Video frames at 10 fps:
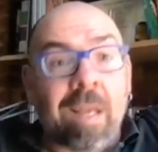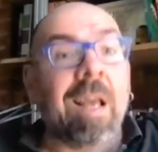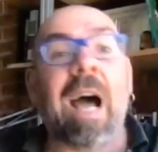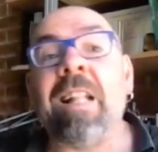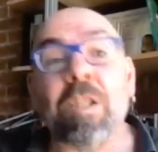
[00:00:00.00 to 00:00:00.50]

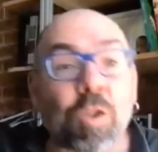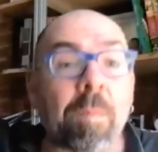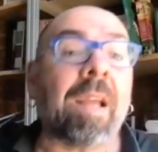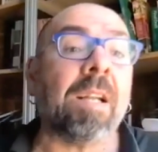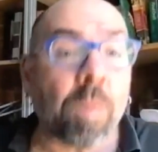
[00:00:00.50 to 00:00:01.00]
And the
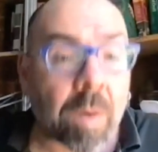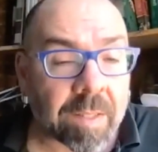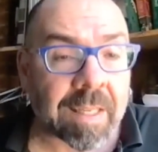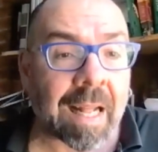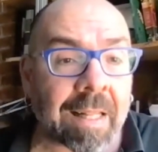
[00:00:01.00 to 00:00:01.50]
shoemakers were
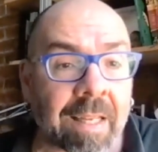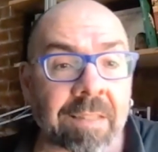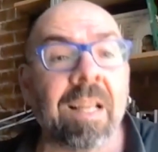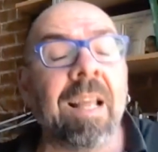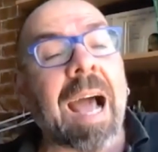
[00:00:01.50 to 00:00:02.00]

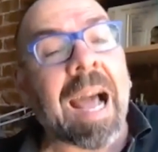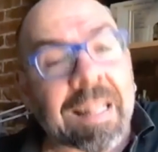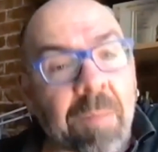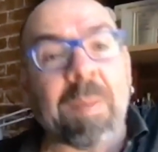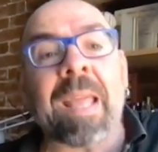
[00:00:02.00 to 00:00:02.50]
Italian and
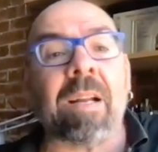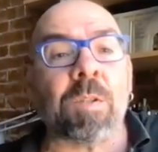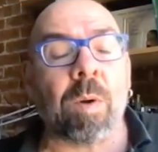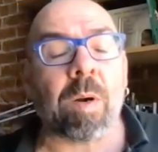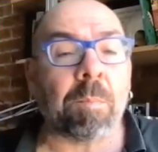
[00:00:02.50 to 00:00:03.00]
the
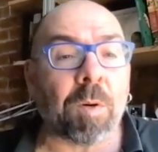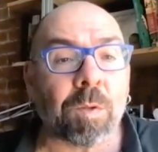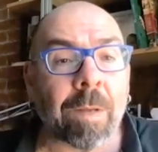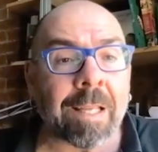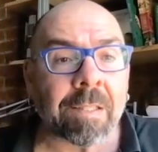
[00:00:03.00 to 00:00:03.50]
bakers were
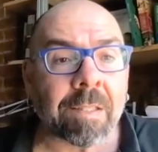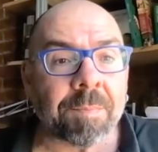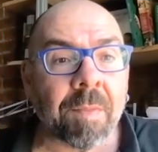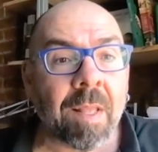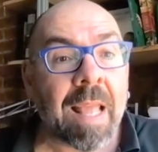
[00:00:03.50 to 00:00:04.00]
Portuguese.
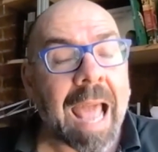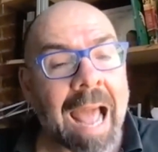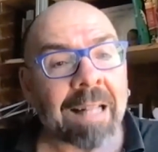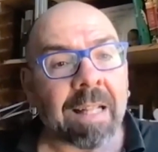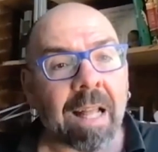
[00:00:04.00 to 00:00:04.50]

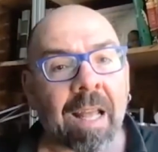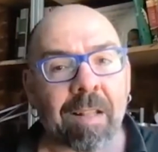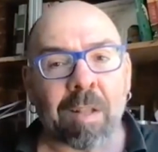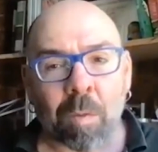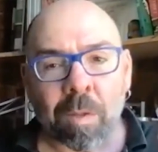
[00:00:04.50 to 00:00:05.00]
And there was a